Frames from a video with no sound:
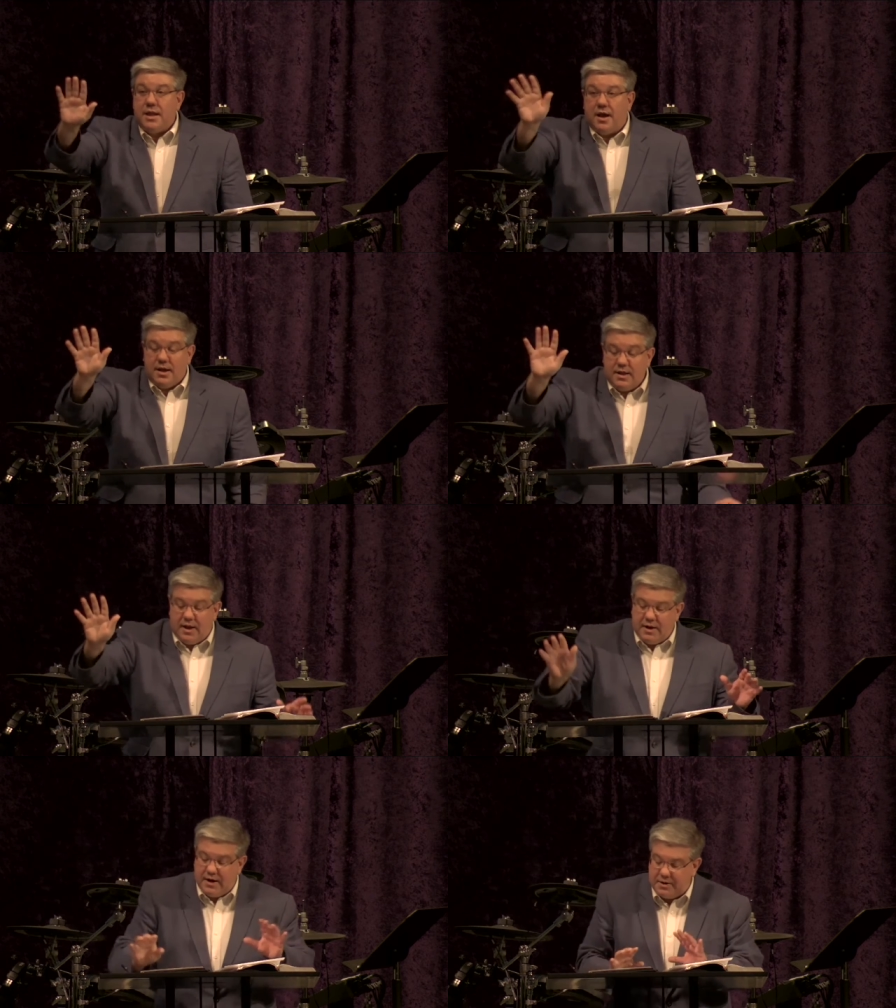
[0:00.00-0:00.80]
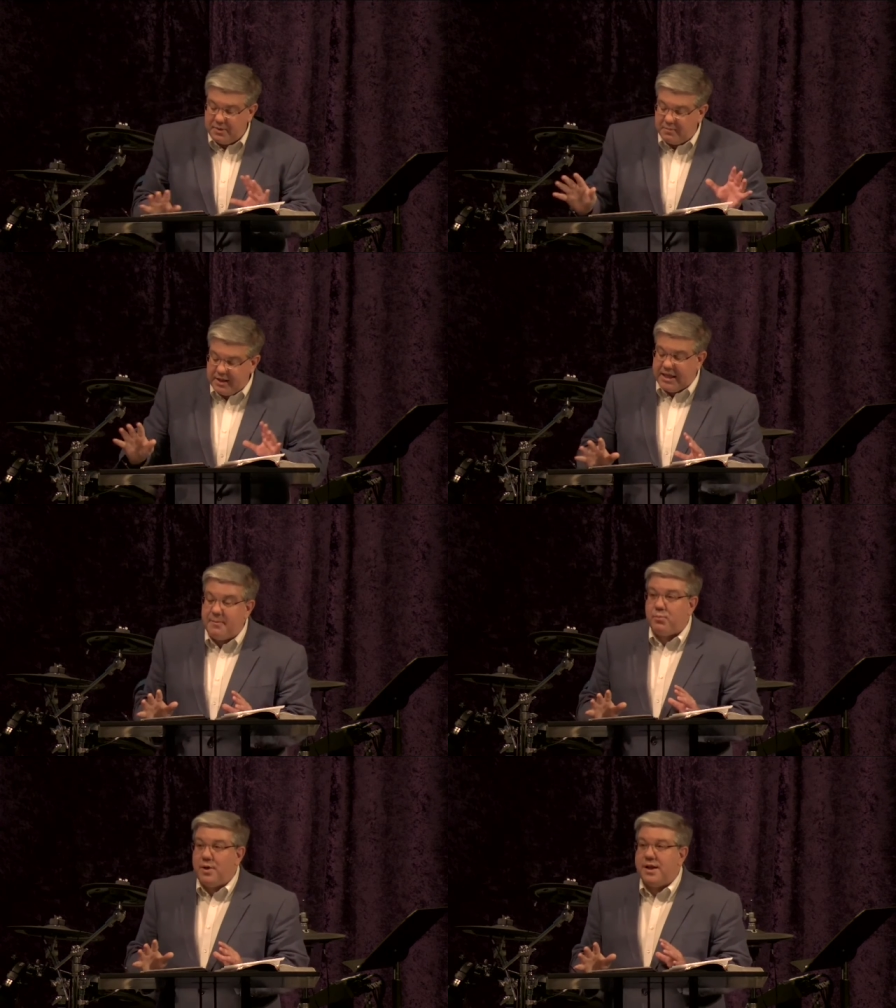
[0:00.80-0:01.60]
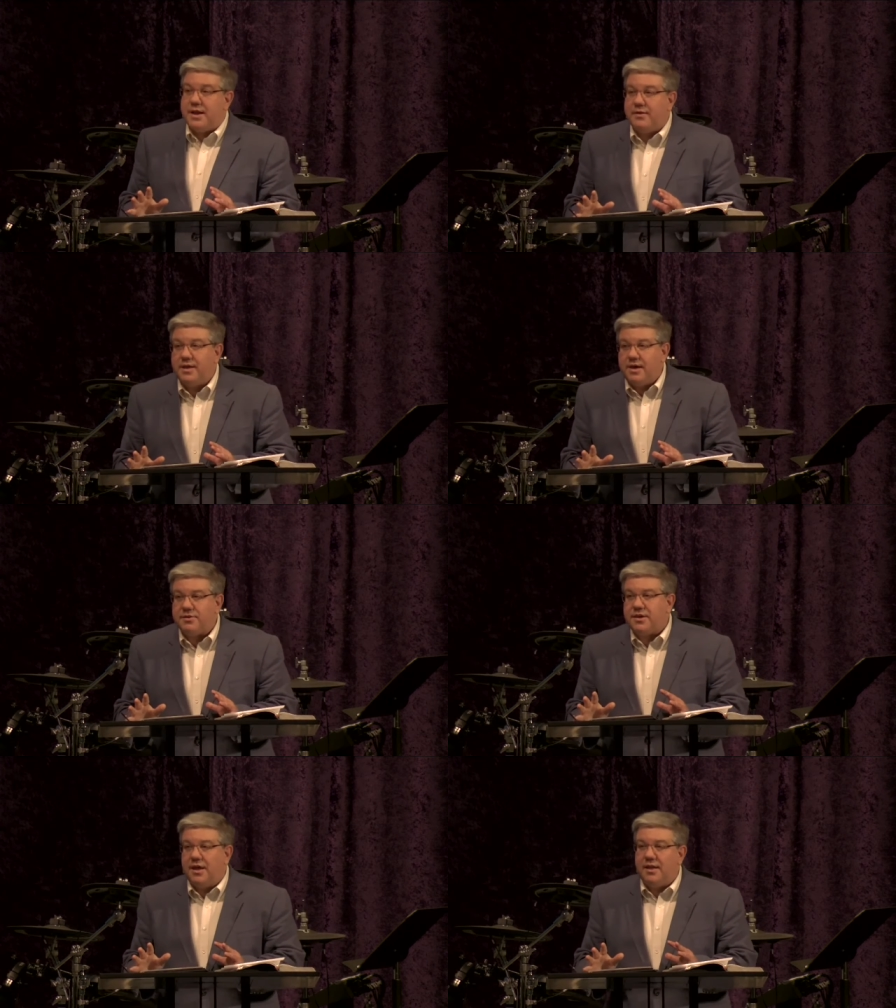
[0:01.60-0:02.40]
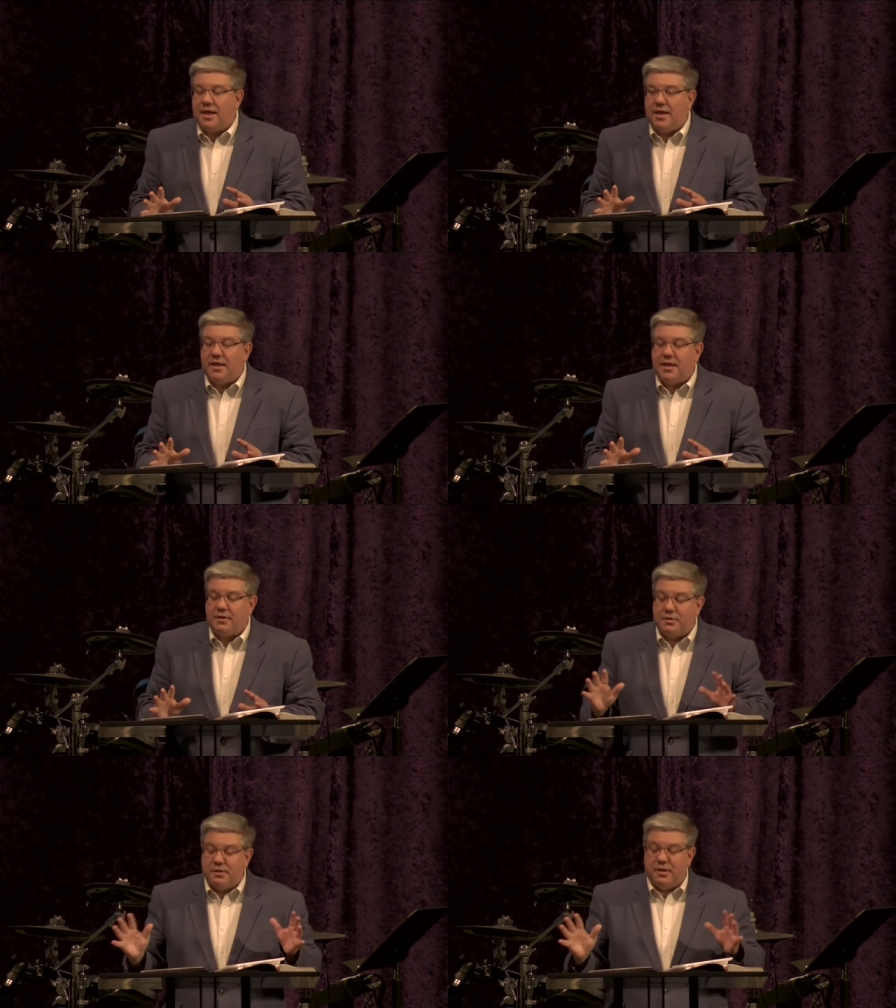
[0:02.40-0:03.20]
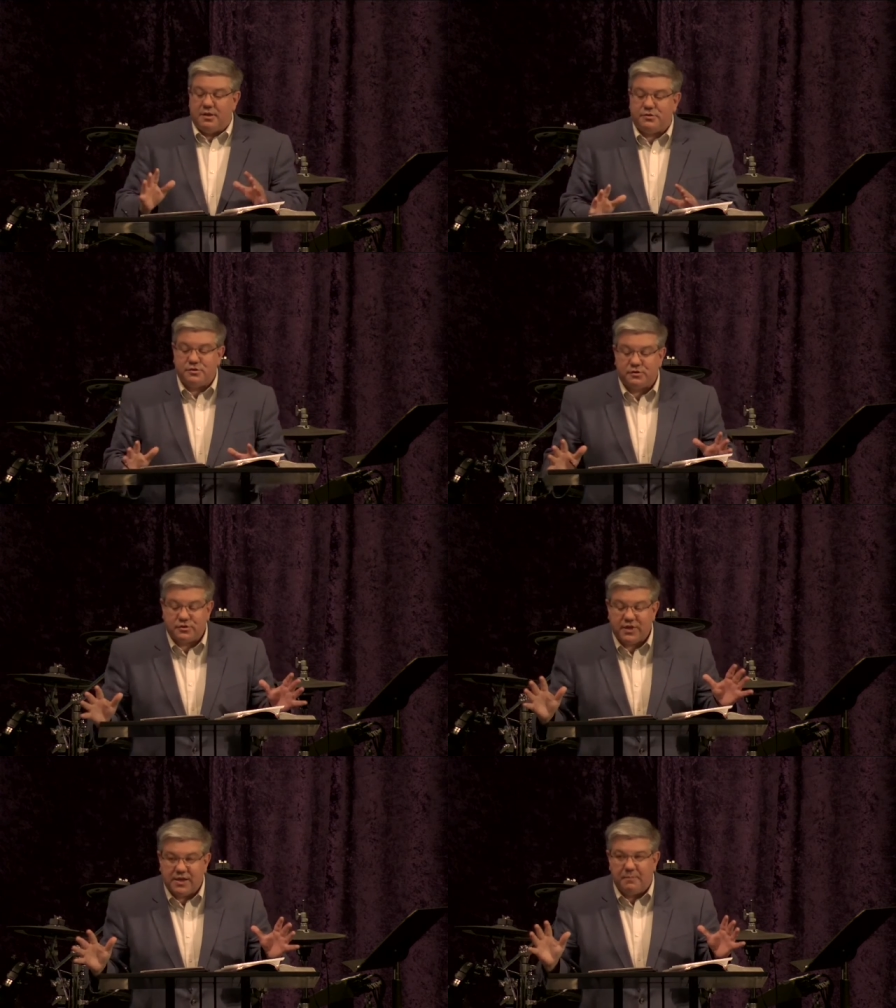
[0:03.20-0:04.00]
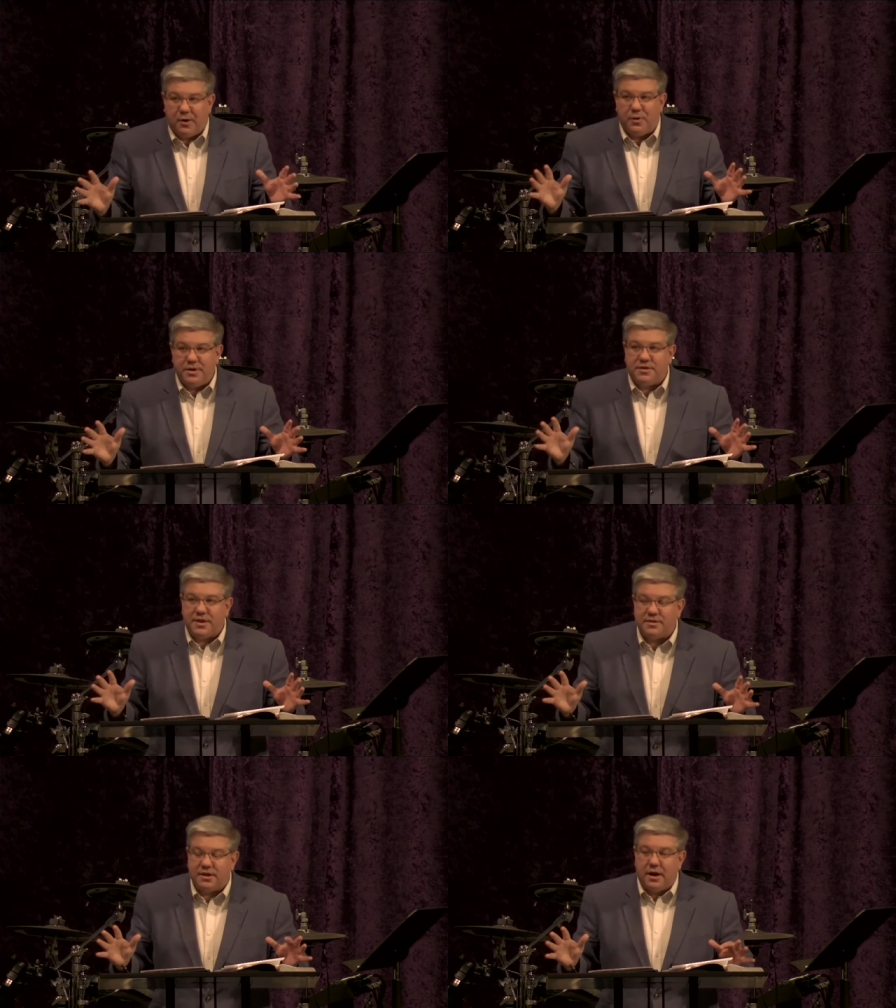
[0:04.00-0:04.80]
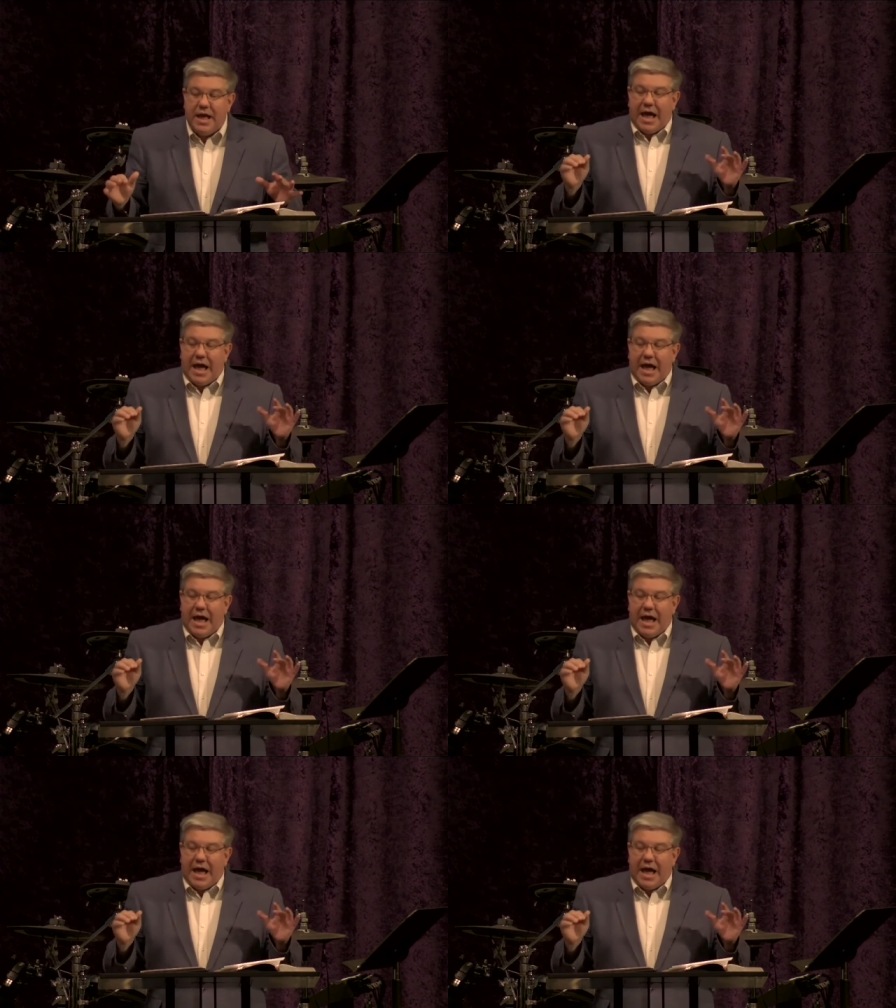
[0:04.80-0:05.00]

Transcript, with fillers: Now let me keep reading this, and let's just think about what he says here.